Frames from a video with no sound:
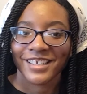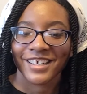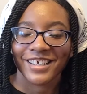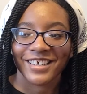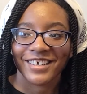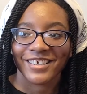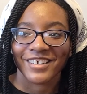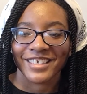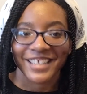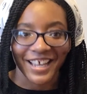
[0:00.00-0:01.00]

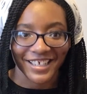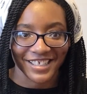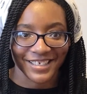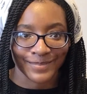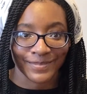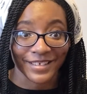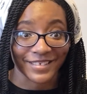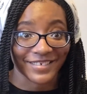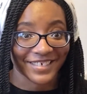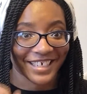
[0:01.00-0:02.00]
yet. But
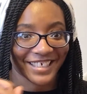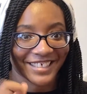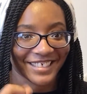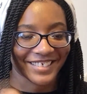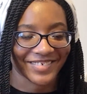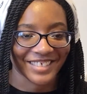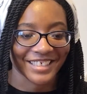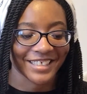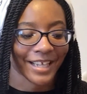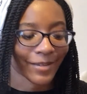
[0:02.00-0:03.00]
you guys will see
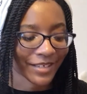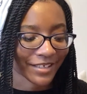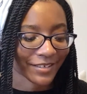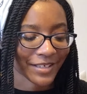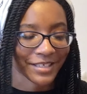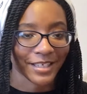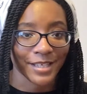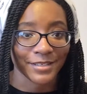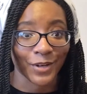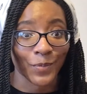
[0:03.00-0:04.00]
that. I'm going to wait till the
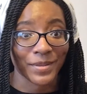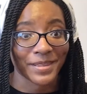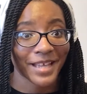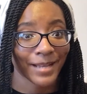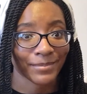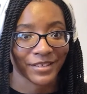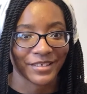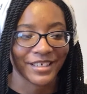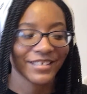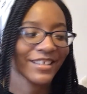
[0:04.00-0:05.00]
end to open that
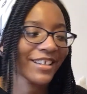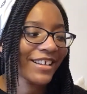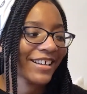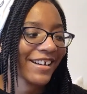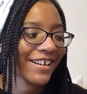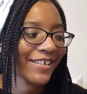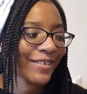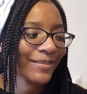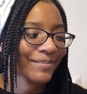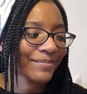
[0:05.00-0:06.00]
beauty.
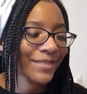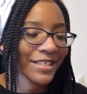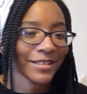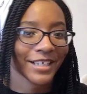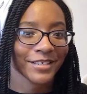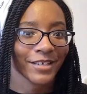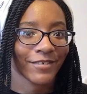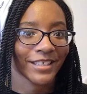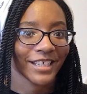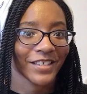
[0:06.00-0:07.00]
But something else I
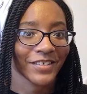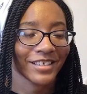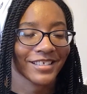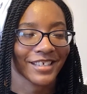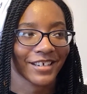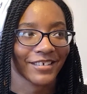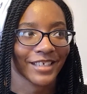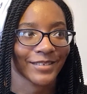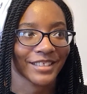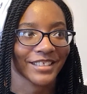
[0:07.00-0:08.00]
wanted because it was on sale. And I
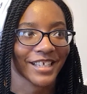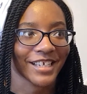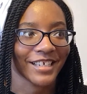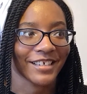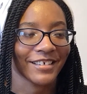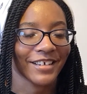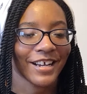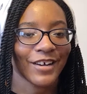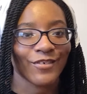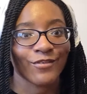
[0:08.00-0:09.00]
was just like,
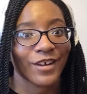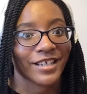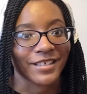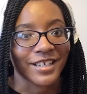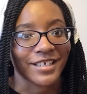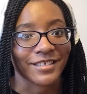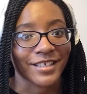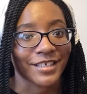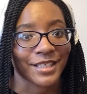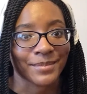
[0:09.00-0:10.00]
why not? It's not
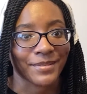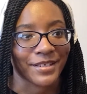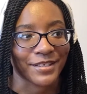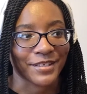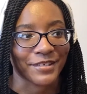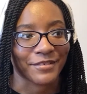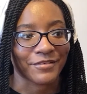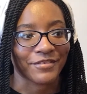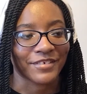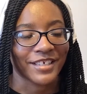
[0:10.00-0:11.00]
expensive.
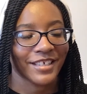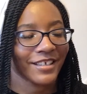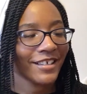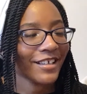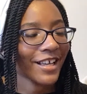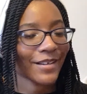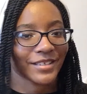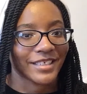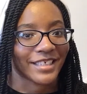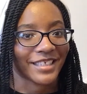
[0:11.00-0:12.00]
I'm
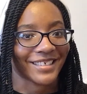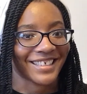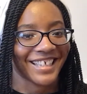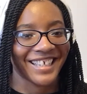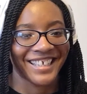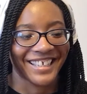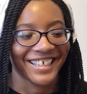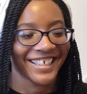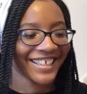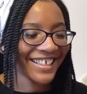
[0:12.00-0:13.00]
going to get it.
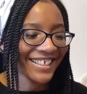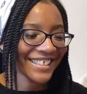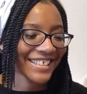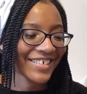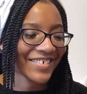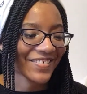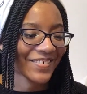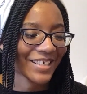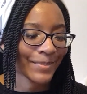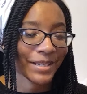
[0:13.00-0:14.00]
So,
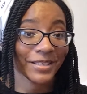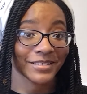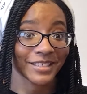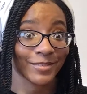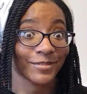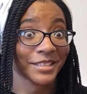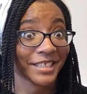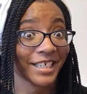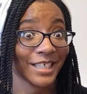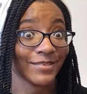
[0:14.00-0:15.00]
because my other stuff was
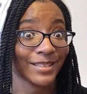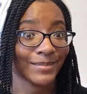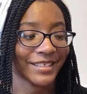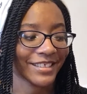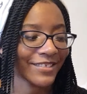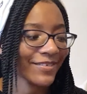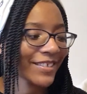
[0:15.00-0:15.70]
kind of expensive.